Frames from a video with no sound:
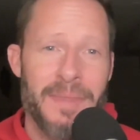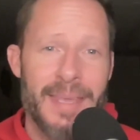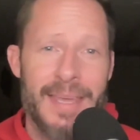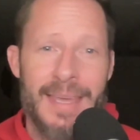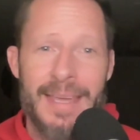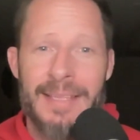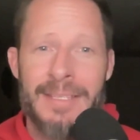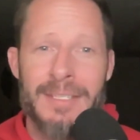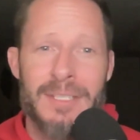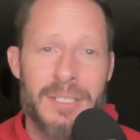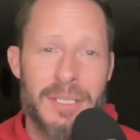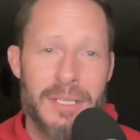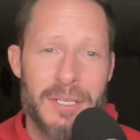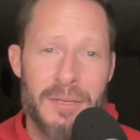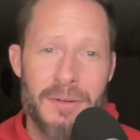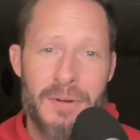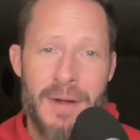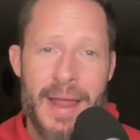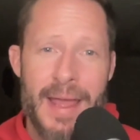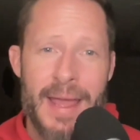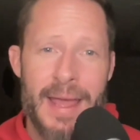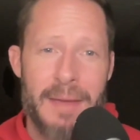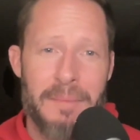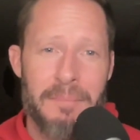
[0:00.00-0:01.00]

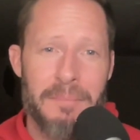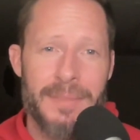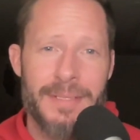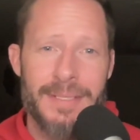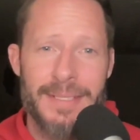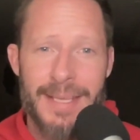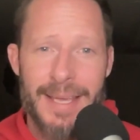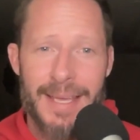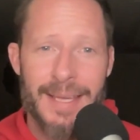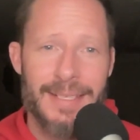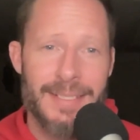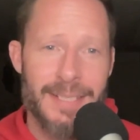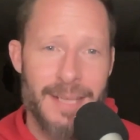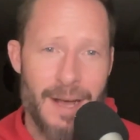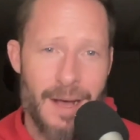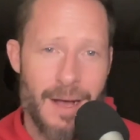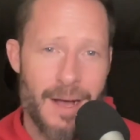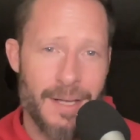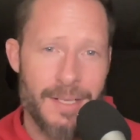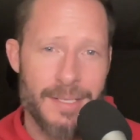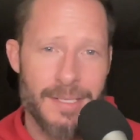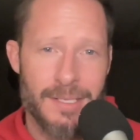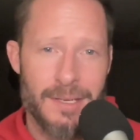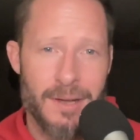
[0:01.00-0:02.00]
Instagram,
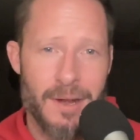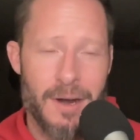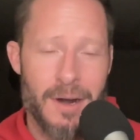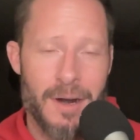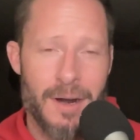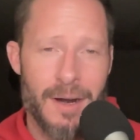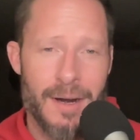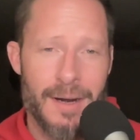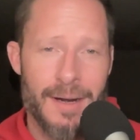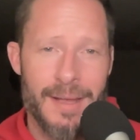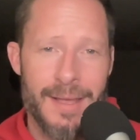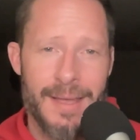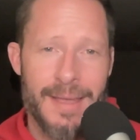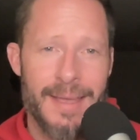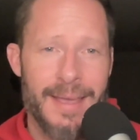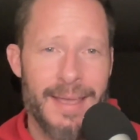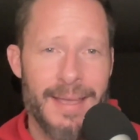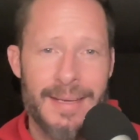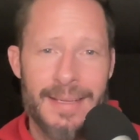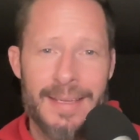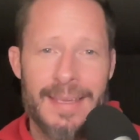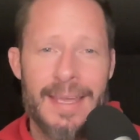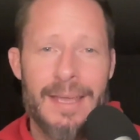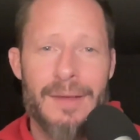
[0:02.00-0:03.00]
TikTok star
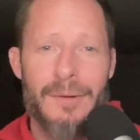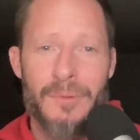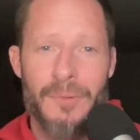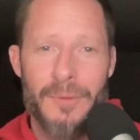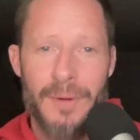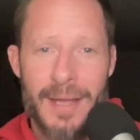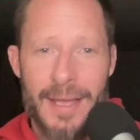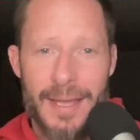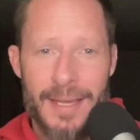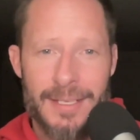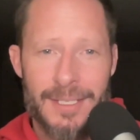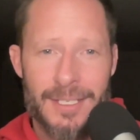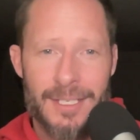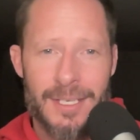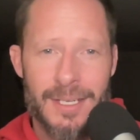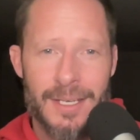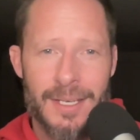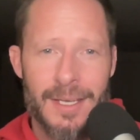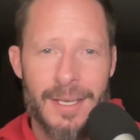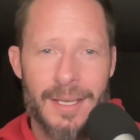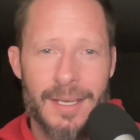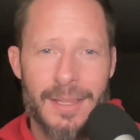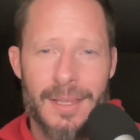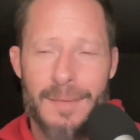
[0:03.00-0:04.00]
and get rich.
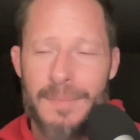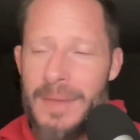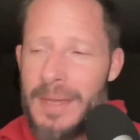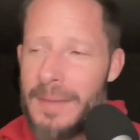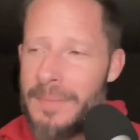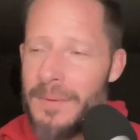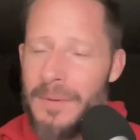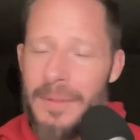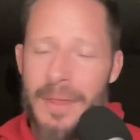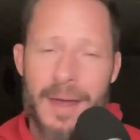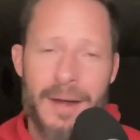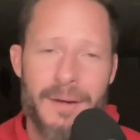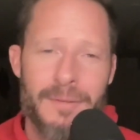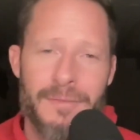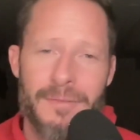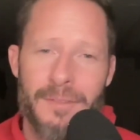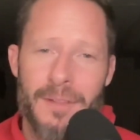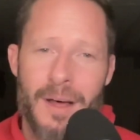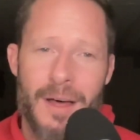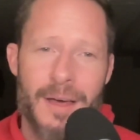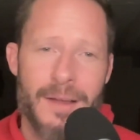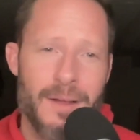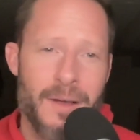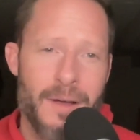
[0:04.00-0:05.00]
The people that are
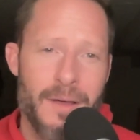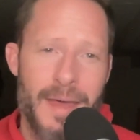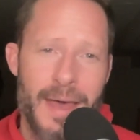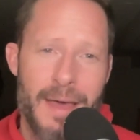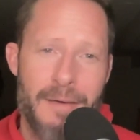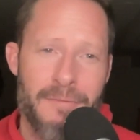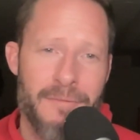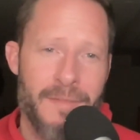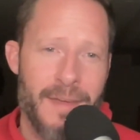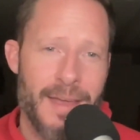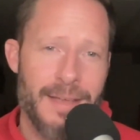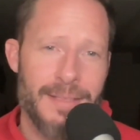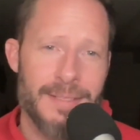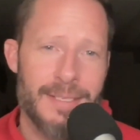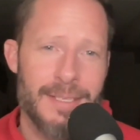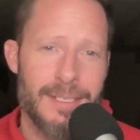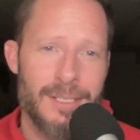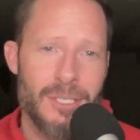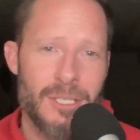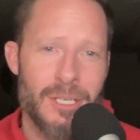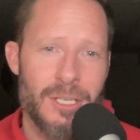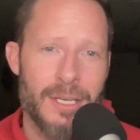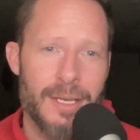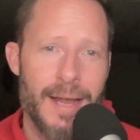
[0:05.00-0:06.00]
flaunting all that fancy
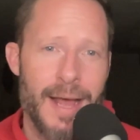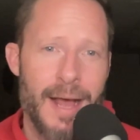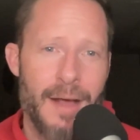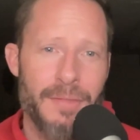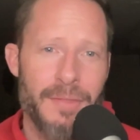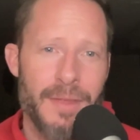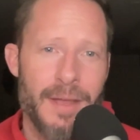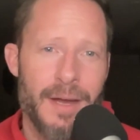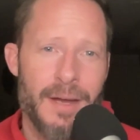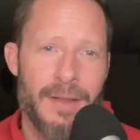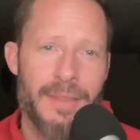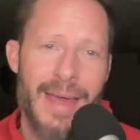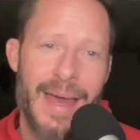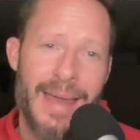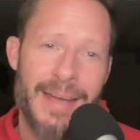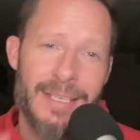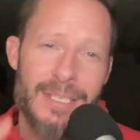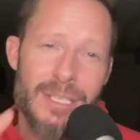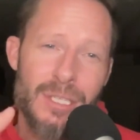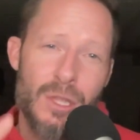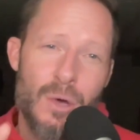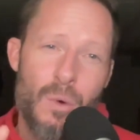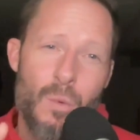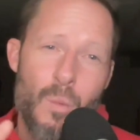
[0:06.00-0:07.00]
shit out there, that
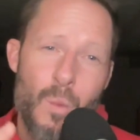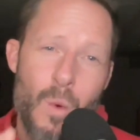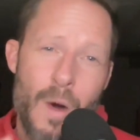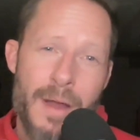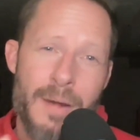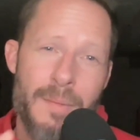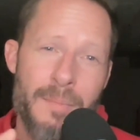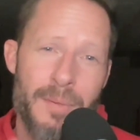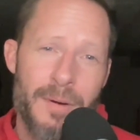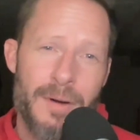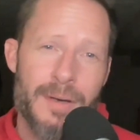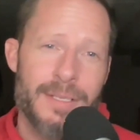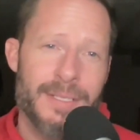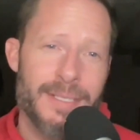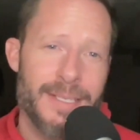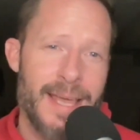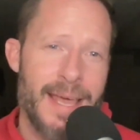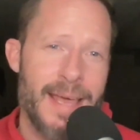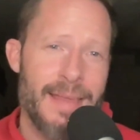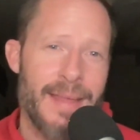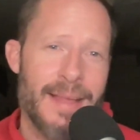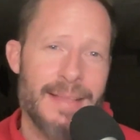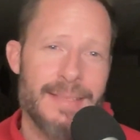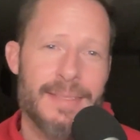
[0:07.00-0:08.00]
is the
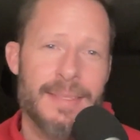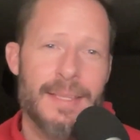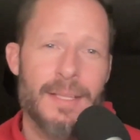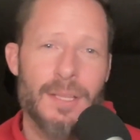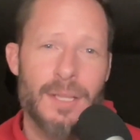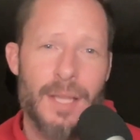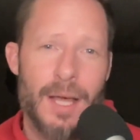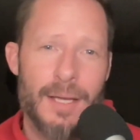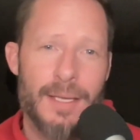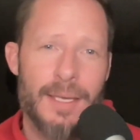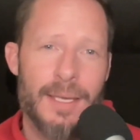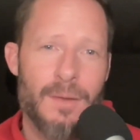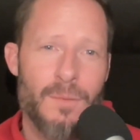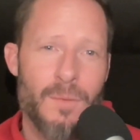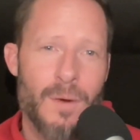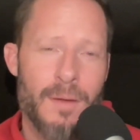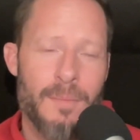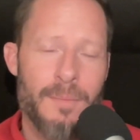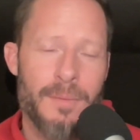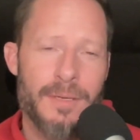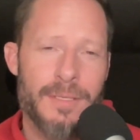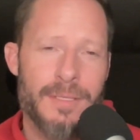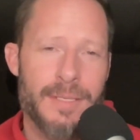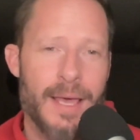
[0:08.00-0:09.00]
1%. That's the lucky
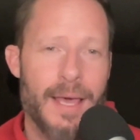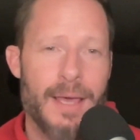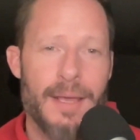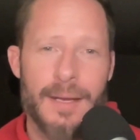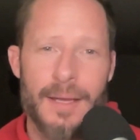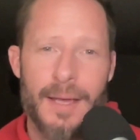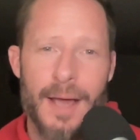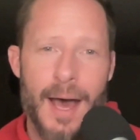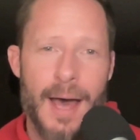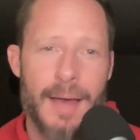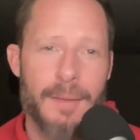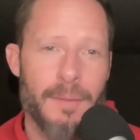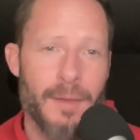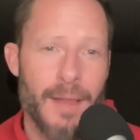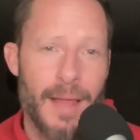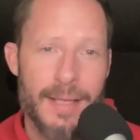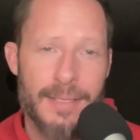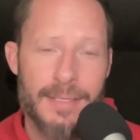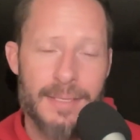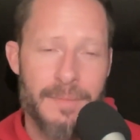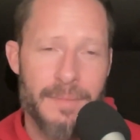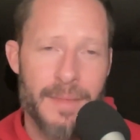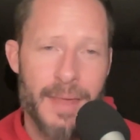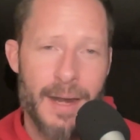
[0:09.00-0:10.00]
1%. And God bless
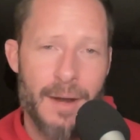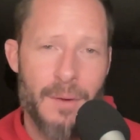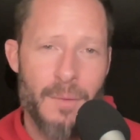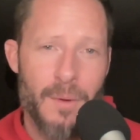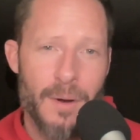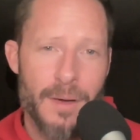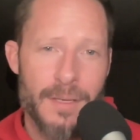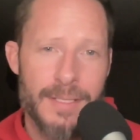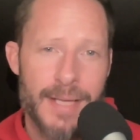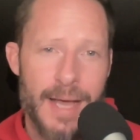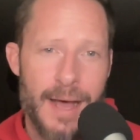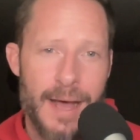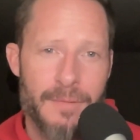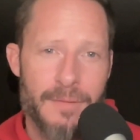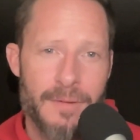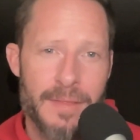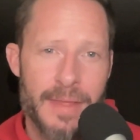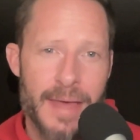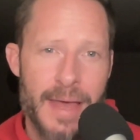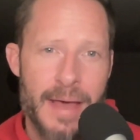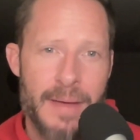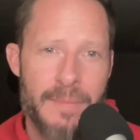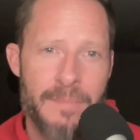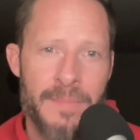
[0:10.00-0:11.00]
them that it worked out for
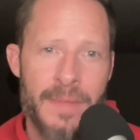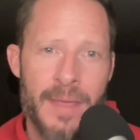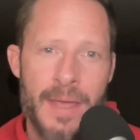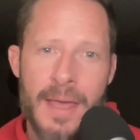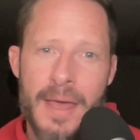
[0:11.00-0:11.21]
them